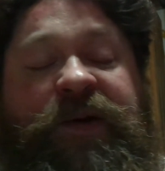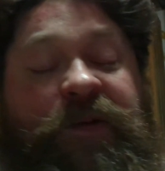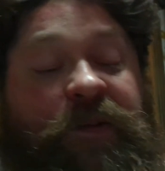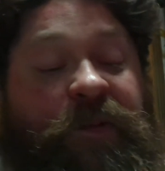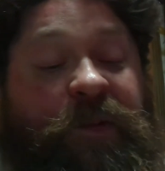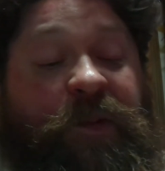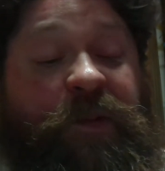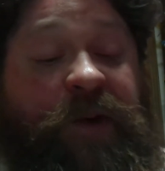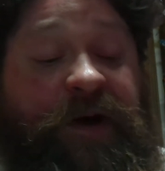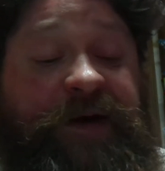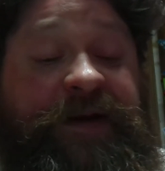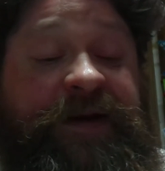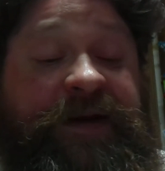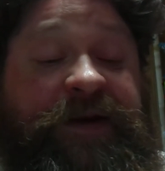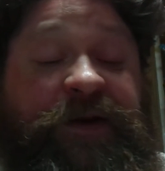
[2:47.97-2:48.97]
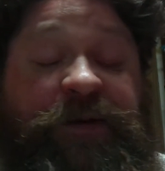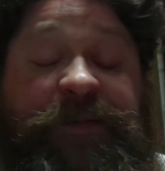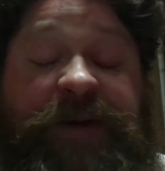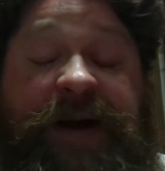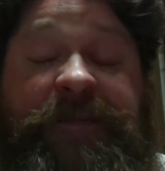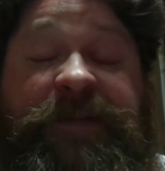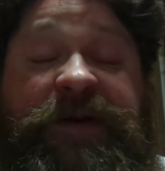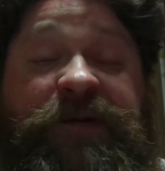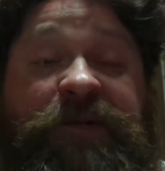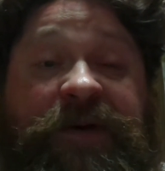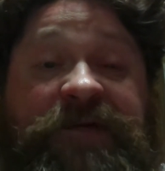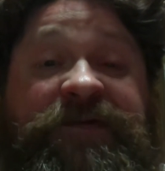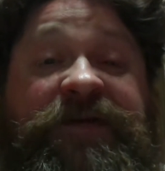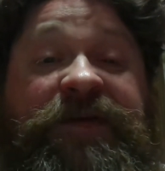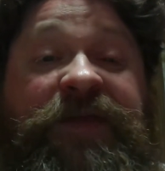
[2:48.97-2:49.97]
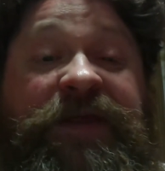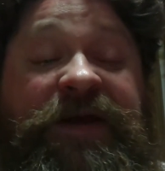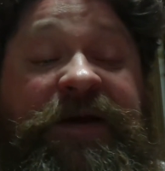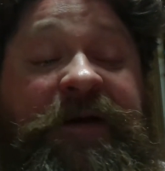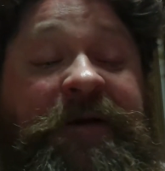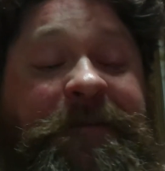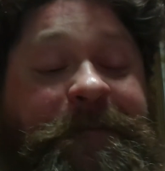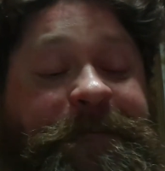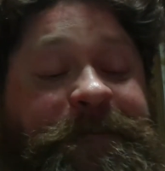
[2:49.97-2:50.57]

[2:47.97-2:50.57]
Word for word: One little puppy wasn't there.